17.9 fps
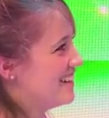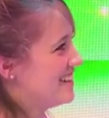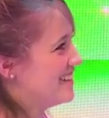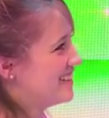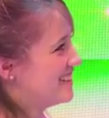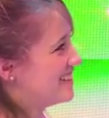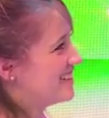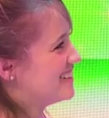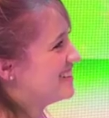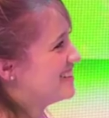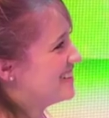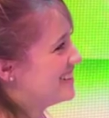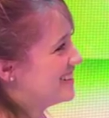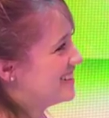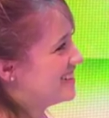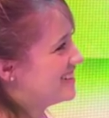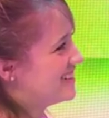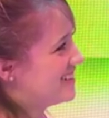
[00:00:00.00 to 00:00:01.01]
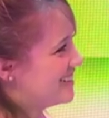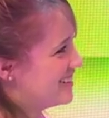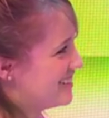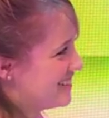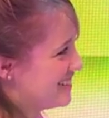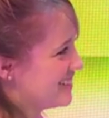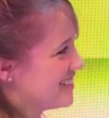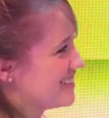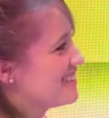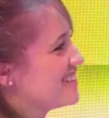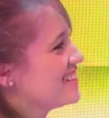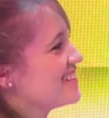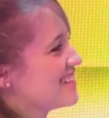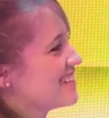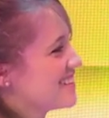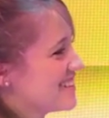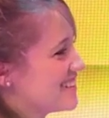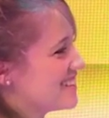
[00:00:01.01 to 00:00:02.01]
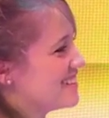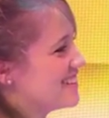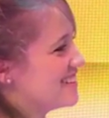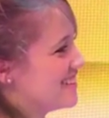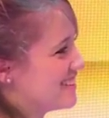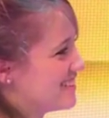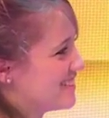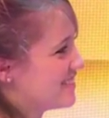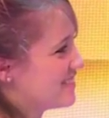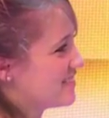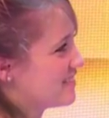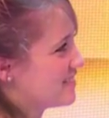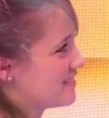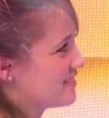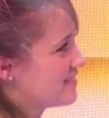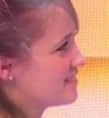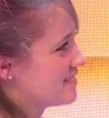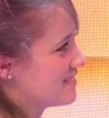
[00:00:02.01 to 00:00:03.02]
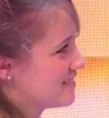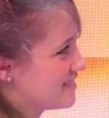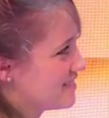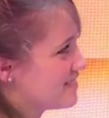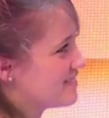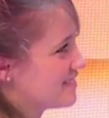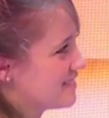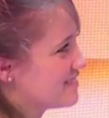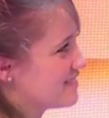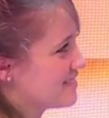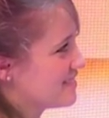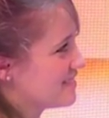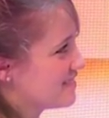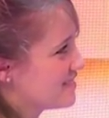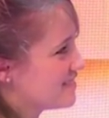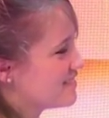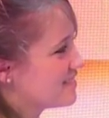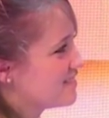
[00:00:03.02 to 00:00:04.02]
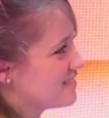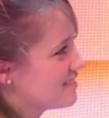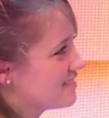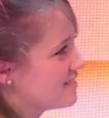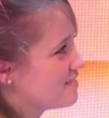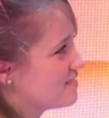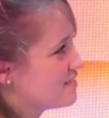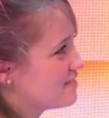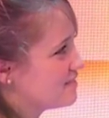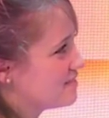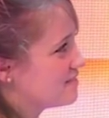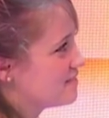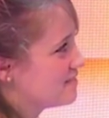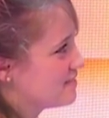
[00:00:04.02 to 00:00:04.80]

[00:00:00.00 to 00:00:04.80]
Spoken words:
(silent)